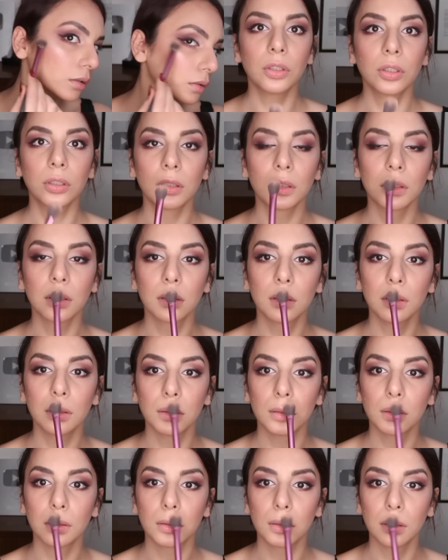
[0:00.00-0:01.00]
Chin
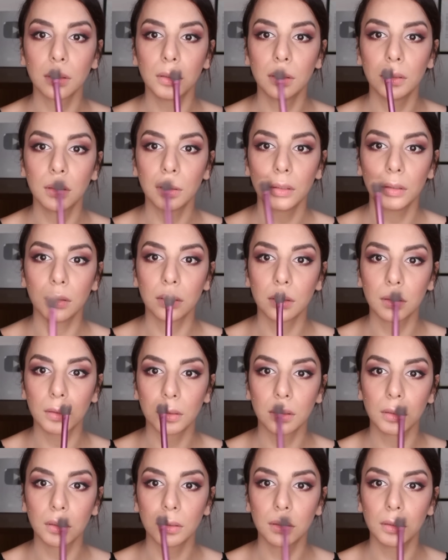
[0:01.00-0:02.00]
and a little bit
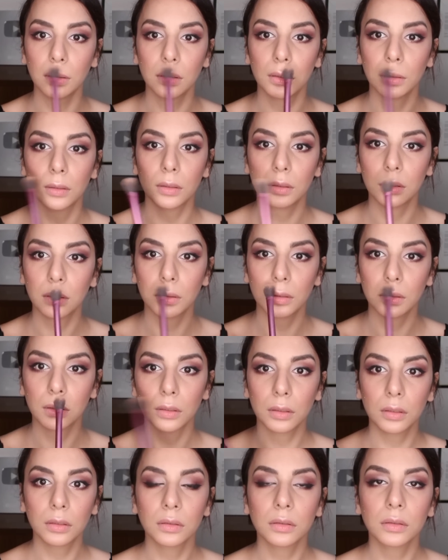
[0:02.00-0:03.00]
on the
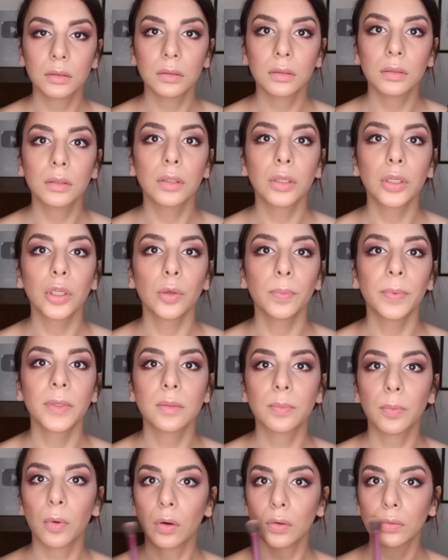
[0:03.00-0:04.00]

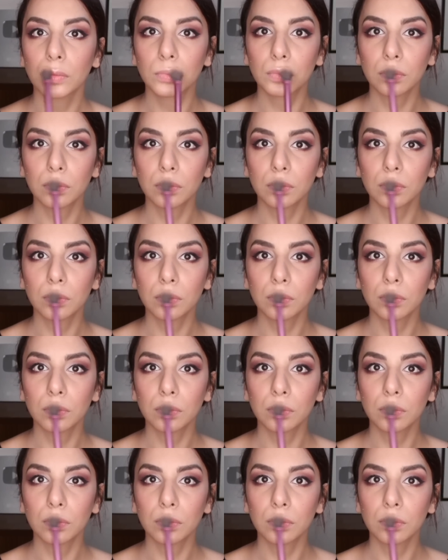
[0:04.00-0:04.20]
Cupid's bow.